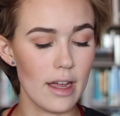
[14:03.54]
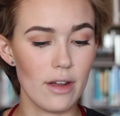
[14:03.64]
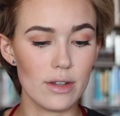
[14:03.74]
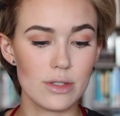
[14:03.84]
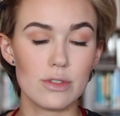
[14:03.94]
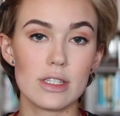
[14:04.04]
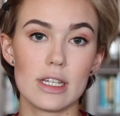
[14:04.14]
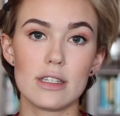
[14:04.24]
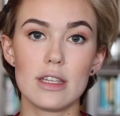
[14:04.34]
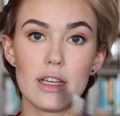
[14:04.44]
I also just
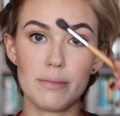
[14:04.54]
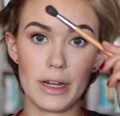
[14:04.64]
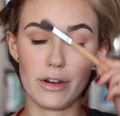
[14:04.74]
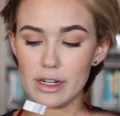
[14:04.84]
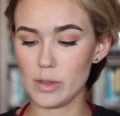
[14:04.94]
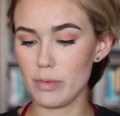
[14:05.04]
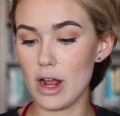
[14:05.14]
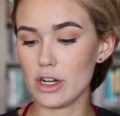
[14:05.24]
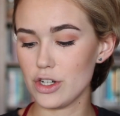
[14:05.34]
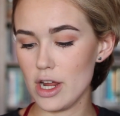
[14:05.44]
like to take my crease
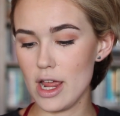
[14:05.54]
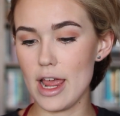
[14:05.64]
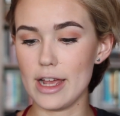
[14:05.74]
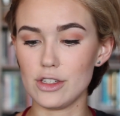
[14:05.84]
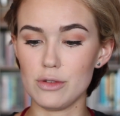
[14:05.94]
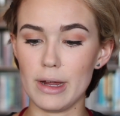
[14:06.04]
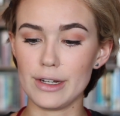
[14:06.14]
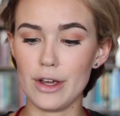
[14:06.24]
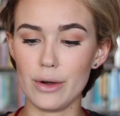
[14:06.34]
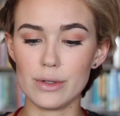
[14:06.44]
brush and do my
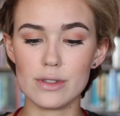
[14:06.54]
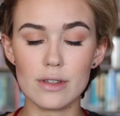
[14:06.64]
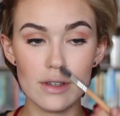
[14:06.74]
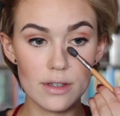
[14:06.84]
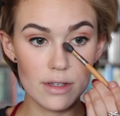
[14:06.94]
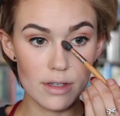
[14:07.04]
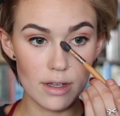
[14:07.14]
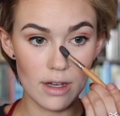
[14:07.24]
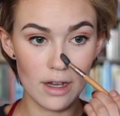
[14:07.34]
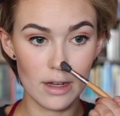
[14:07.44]
nose,
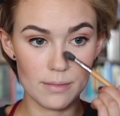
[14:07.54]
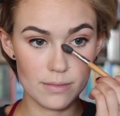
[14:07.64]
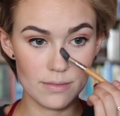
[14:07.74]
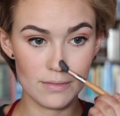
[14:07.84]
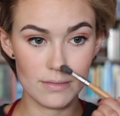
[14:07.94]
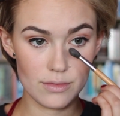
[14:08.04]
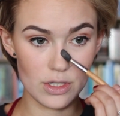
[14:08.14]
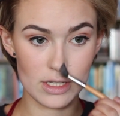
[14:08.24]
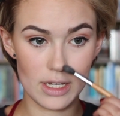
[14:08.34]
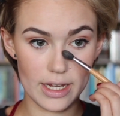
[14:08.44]

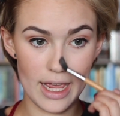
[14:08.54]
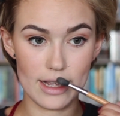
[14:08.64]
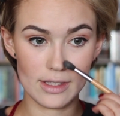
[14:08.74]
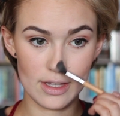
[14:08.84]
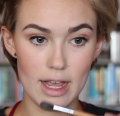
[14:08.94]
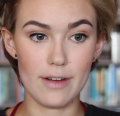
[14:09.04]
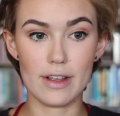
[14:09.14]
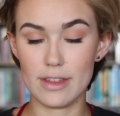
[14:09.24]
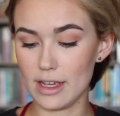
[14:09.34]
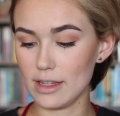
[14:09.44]
just again so that
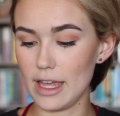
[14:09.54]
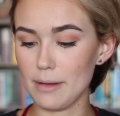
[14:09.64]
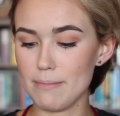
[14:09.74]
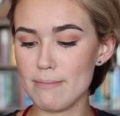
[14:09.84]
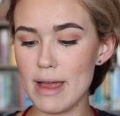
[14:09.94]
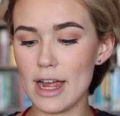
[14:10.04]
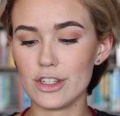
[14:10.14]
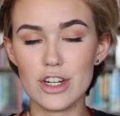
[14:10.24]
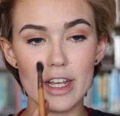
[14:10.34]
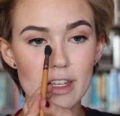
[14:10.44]
everything like
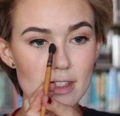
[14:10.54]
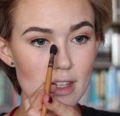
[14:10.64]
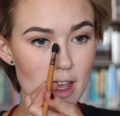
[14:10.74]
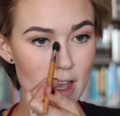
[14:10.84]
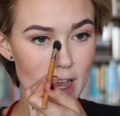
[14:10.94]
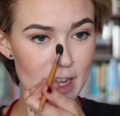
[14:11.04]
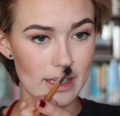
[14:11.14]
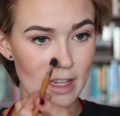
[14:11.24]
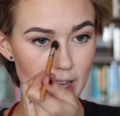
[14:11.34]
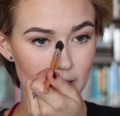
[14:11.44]
matches
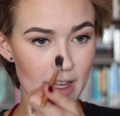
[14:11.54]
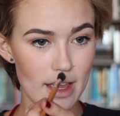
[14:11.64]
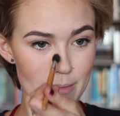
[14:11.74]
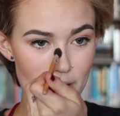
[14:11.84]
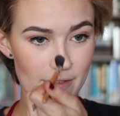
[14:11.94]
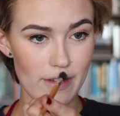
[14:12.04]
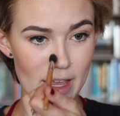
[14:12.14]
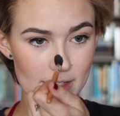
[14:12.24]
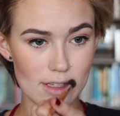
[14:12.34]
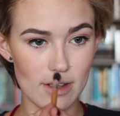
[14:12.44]
and like my
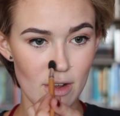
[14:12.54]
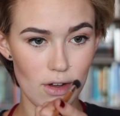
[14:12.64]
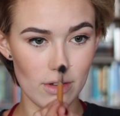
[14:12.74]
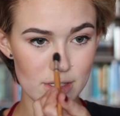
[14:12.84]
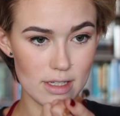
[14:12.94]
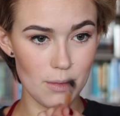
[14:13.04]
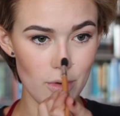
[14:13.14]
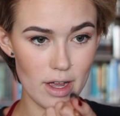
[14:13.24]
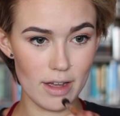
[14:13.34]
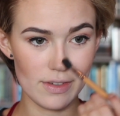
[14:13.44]
face is all
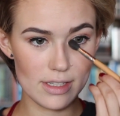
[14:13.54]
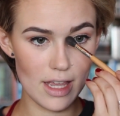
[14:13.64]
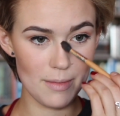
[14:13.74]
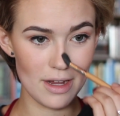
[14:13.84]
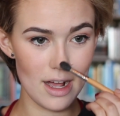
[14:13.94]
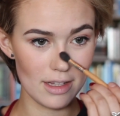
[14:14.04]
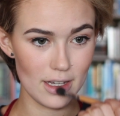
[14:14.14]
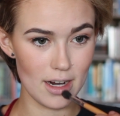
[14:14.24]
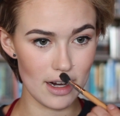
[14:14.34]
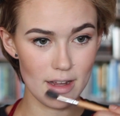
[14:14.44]
somewhat of the same
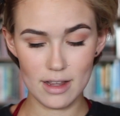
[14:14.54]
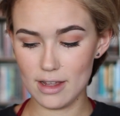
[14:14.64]
color.